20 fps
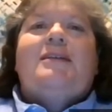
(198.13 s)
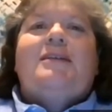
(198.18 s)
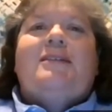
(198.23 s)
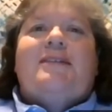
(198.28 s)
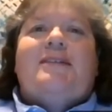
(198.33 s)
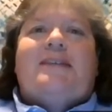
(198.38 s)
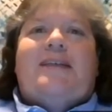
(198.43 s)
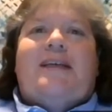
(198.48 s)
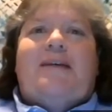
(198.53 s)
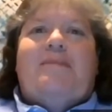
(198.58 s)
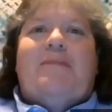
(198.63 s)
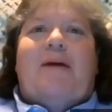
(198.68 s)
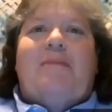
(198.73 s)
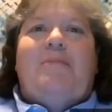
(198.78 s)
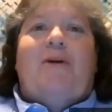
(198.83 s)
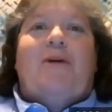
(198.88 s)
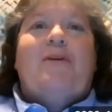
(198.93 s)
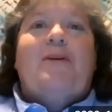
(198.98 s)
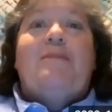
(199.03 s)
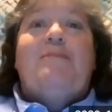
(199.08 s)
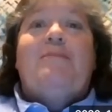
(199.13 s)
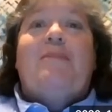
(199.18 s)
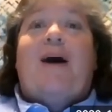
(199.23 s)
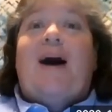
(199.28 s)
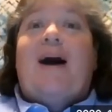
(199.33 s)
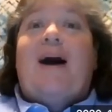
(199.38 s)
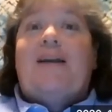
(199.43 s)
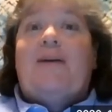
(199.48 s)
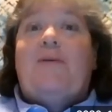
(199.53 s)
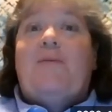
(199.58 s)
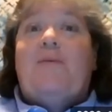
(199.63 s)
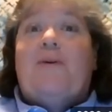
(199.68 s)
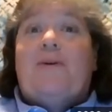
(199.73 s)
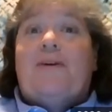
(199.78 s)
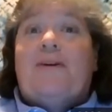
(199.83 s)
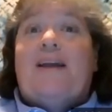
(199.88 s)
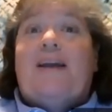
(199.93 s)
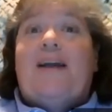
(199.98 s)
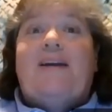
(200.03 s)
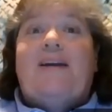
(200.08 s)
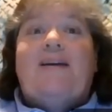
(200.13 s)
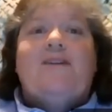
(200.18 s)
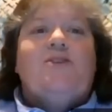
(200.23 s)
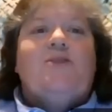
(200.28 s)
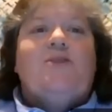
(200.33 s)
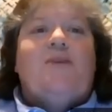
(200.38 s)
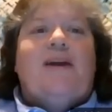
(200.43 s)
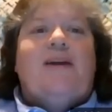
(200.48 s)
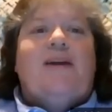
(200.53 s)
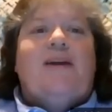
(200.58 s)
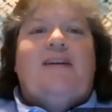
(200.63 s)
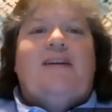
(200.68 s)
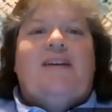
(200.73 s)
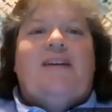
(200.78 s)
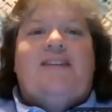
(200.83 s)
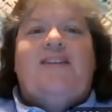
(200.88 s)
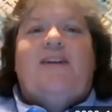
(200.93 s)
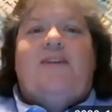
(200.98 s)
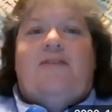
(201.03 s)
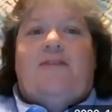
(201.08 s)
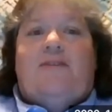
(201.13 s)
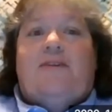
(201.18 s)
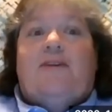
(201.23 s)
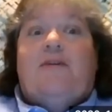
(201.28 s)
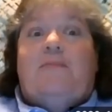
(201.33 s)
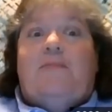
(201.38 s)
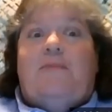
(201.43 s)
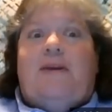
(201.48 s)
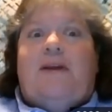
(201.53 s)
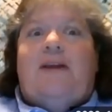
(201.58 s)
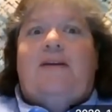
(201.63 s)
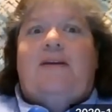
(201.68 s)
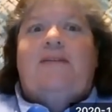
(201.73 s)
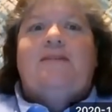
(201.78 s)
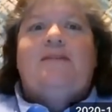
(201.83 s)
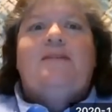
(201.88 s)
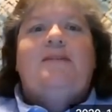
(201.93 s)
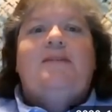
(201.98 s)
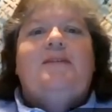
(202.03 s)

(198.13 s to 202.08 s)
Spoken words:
to keep my broken body working so I could continue to compete